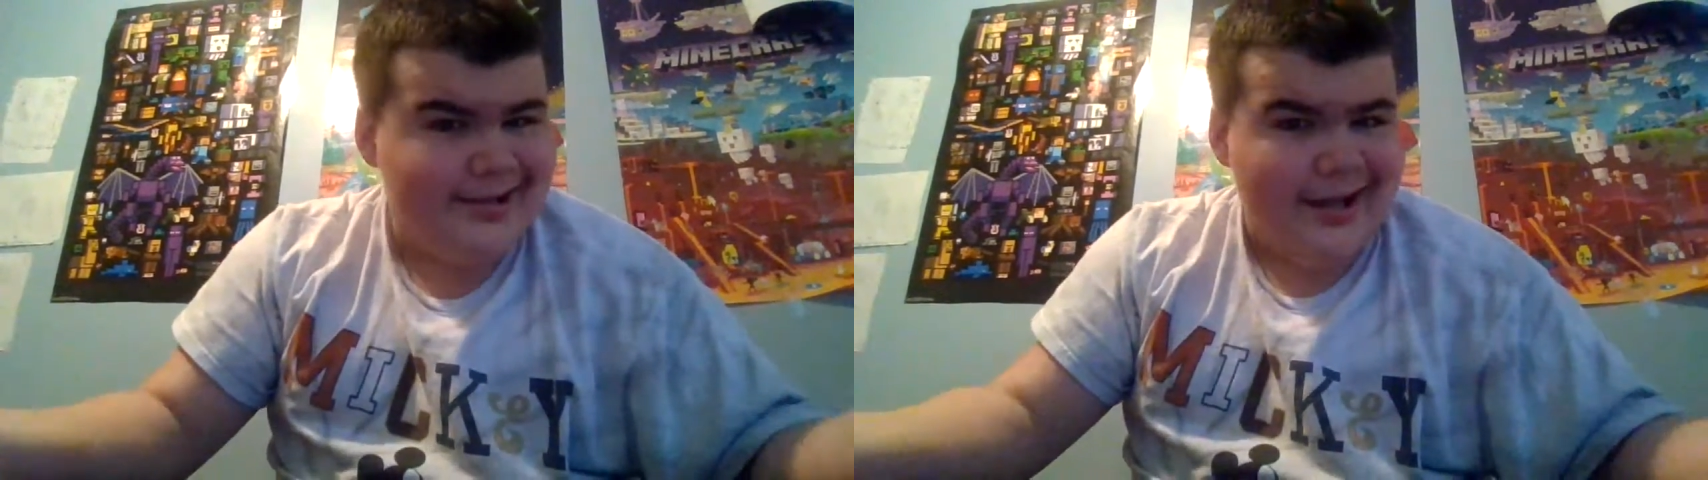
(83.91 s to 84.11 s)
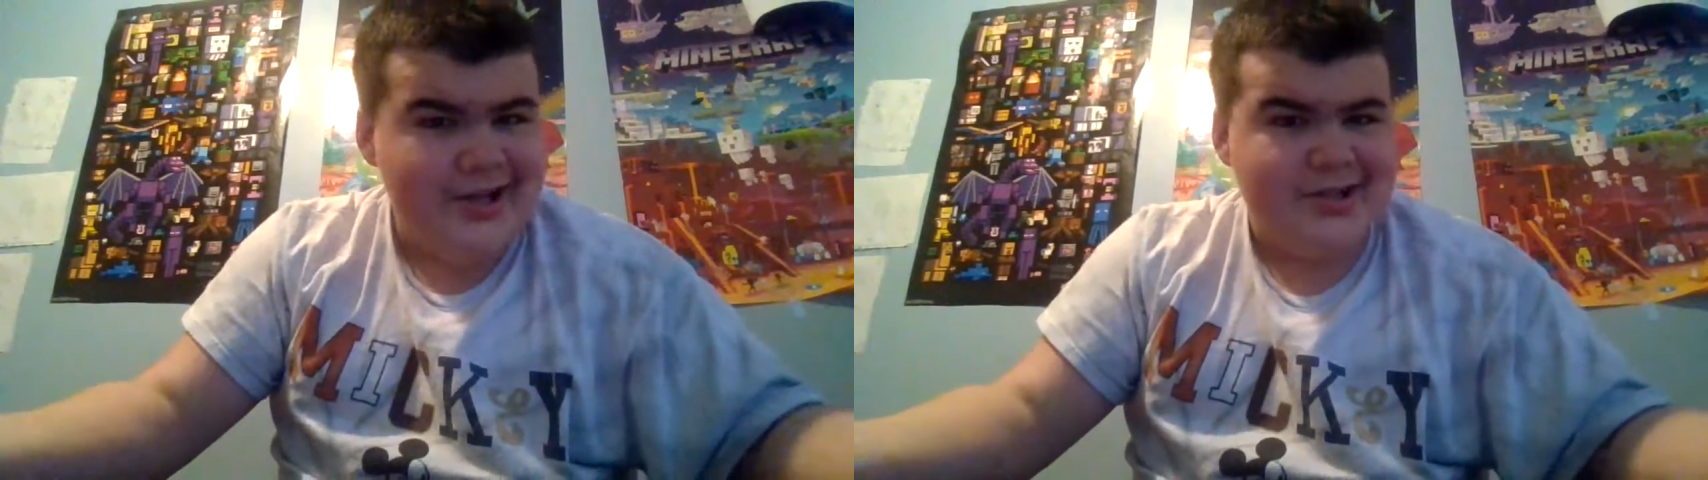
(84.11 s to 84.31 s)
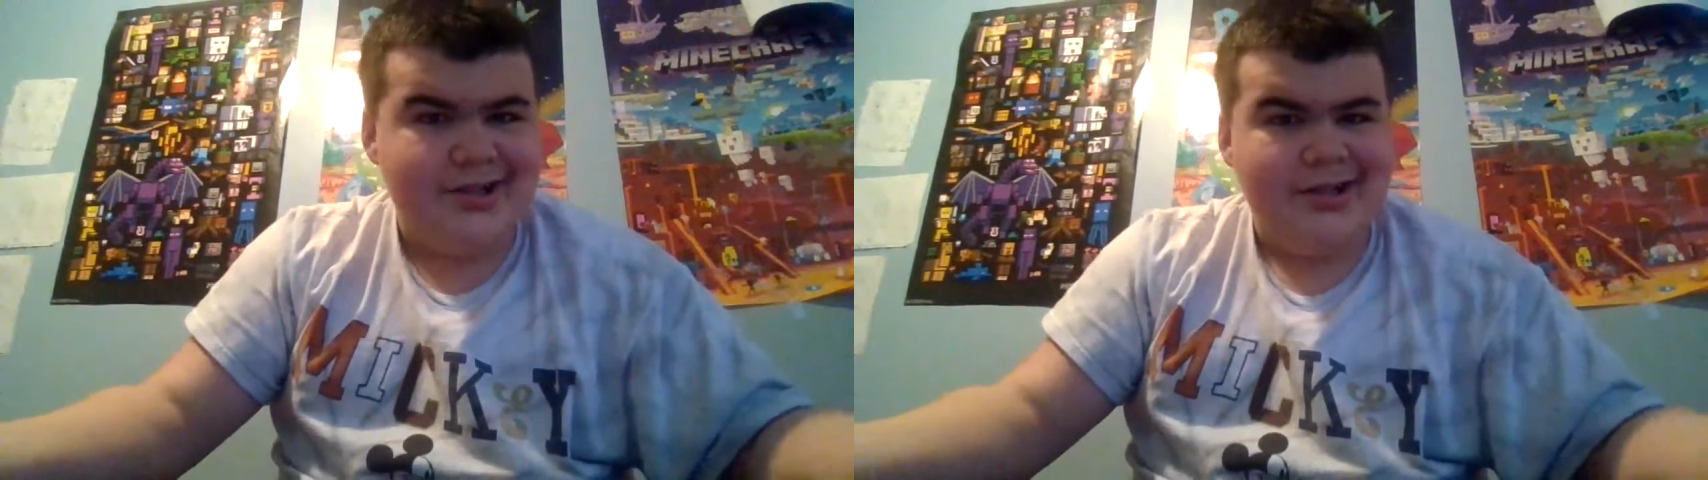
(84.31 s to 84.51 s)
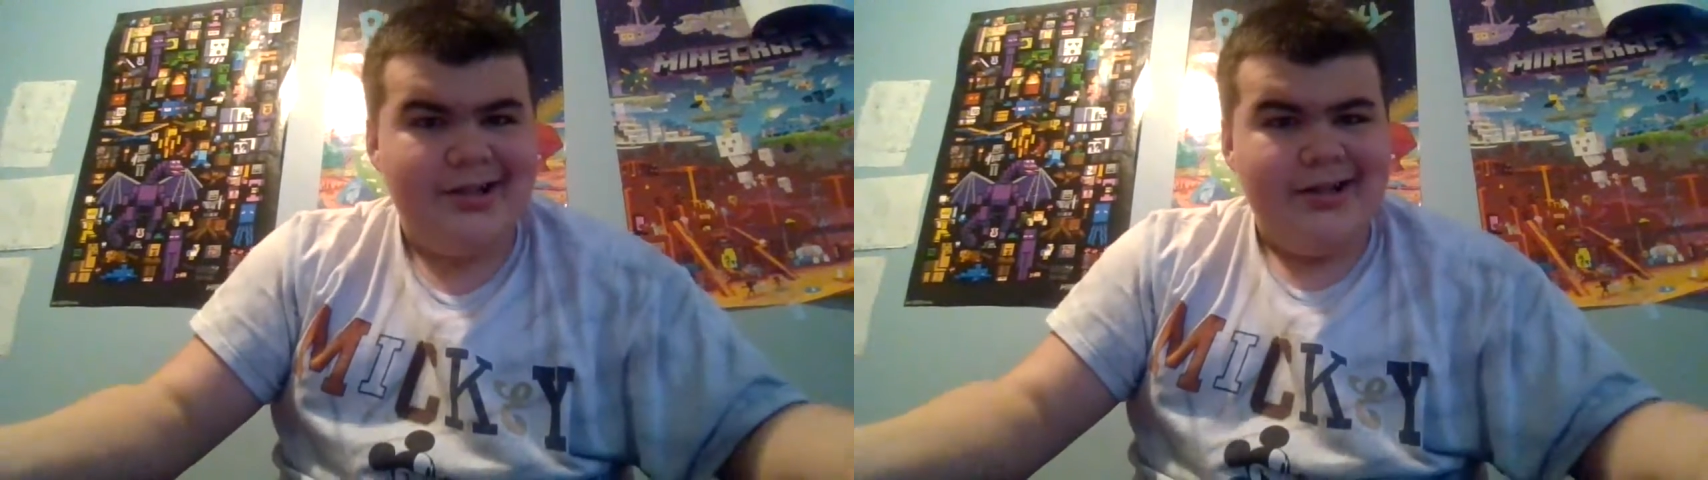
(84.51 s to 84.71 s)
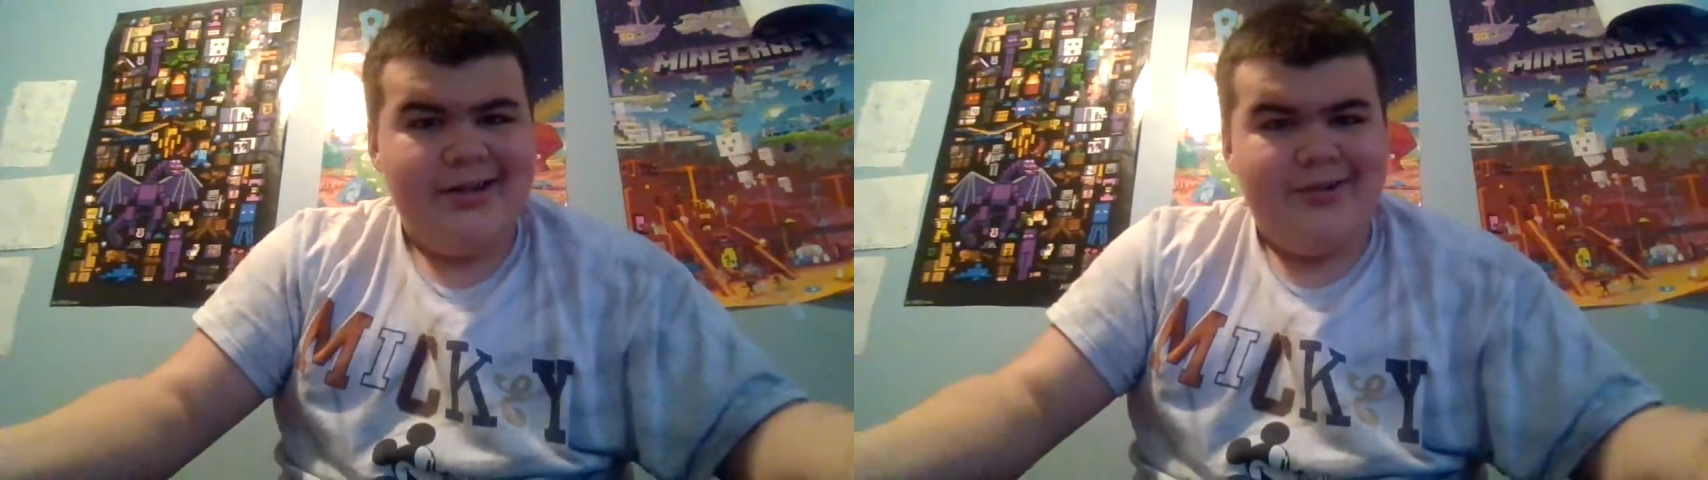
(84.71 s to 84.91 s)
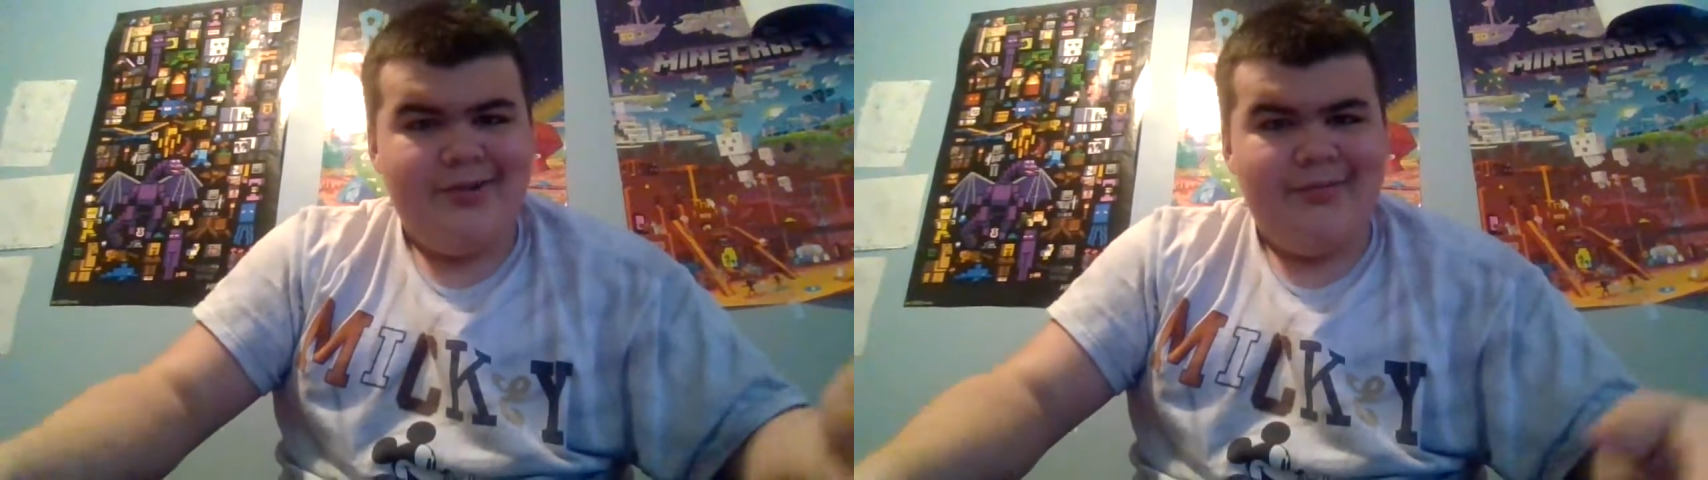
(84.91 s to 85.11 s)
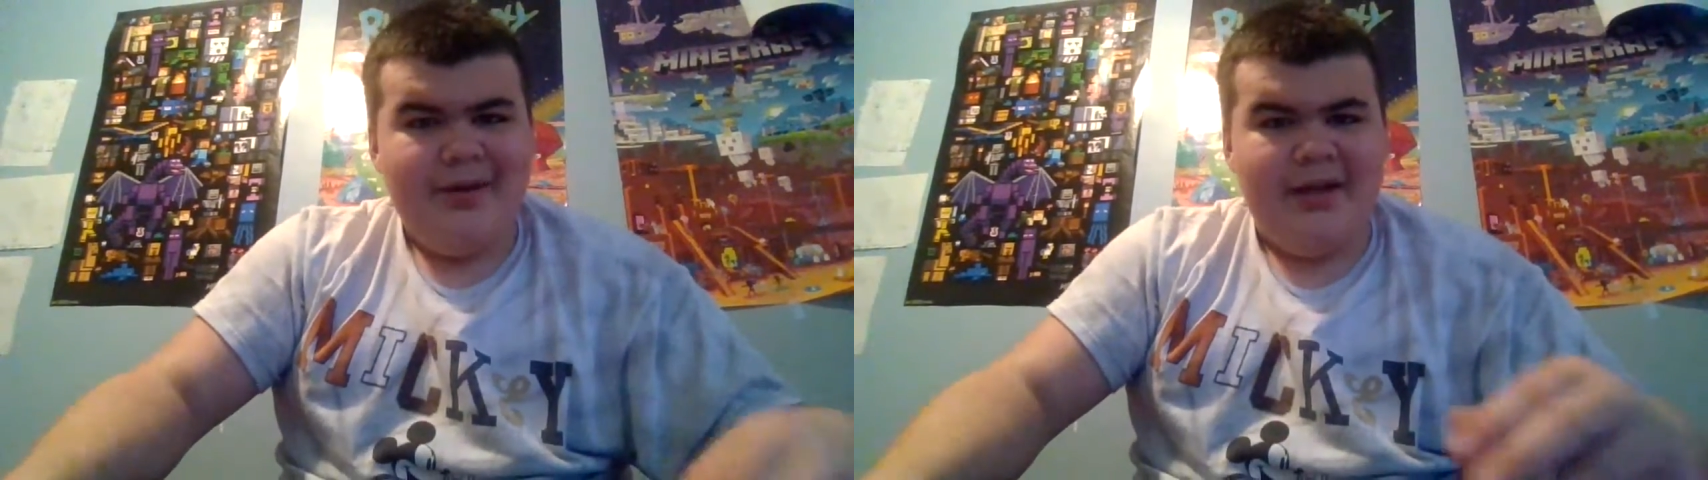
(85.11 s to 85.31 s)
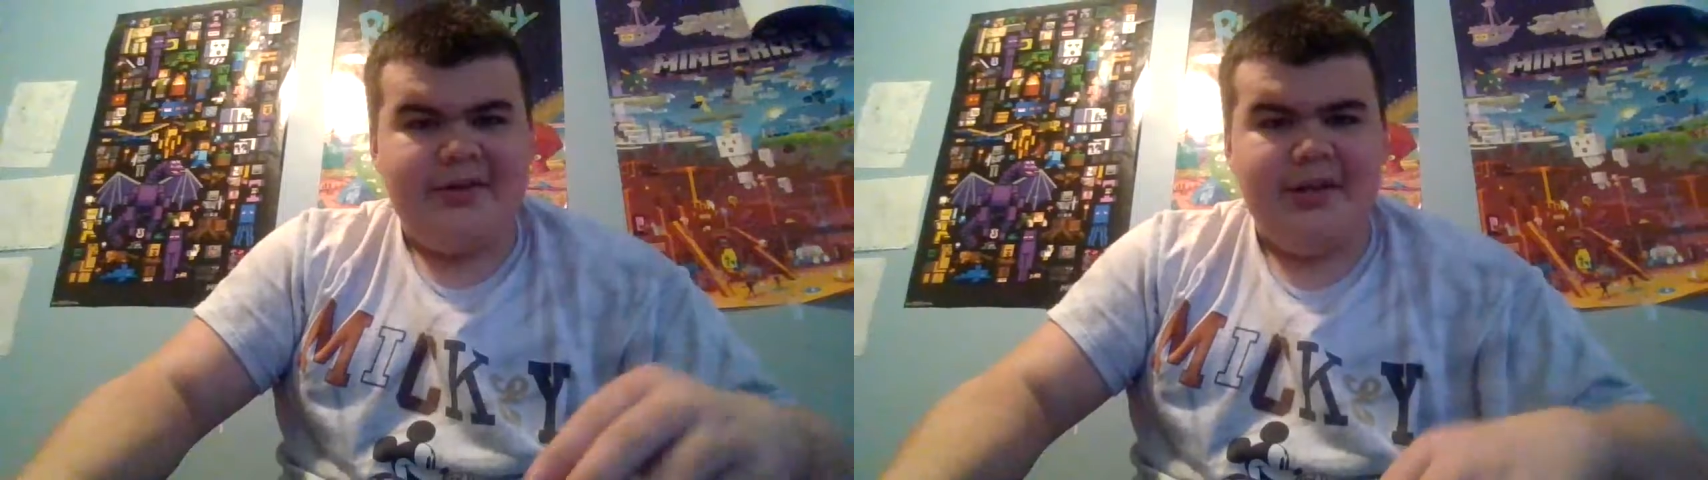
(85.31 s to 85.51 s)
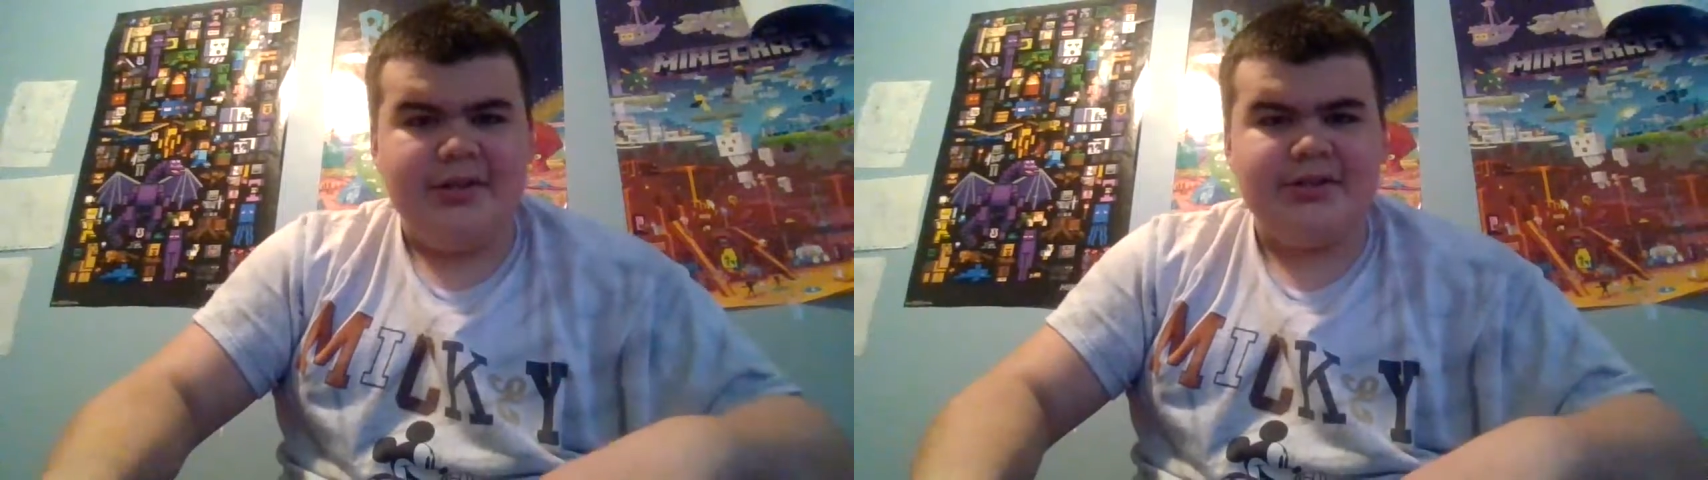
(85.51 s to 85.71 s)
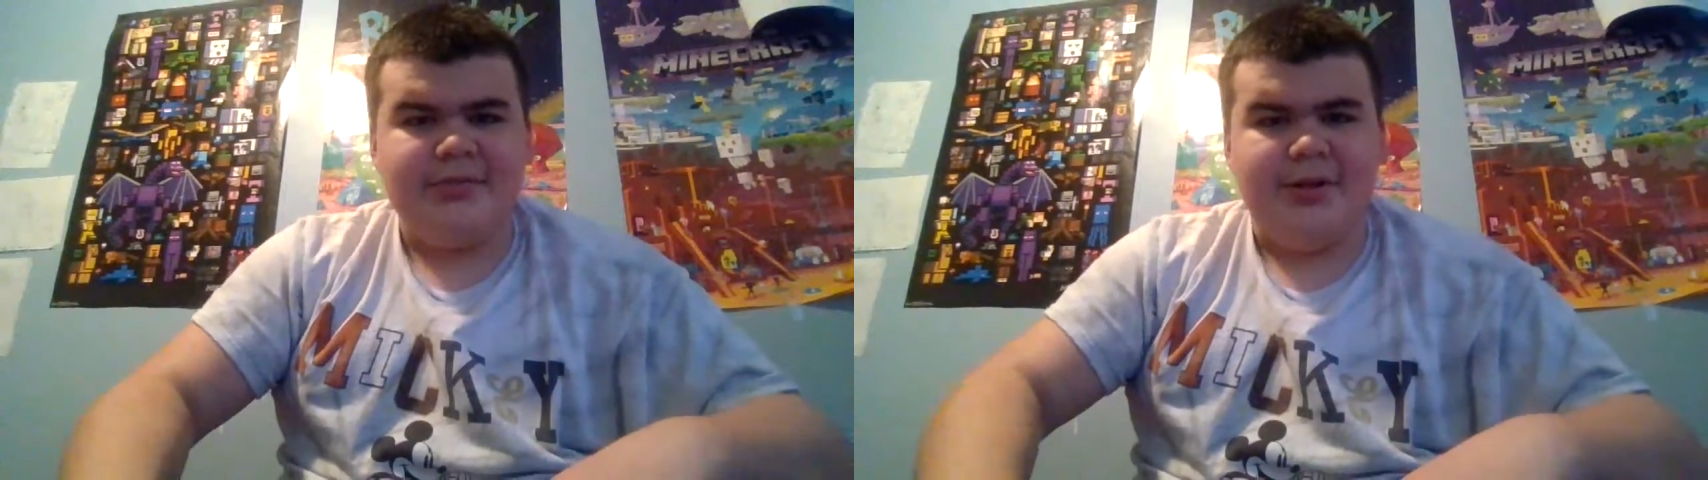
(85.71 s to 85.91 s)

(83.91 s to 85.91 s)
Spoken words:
attention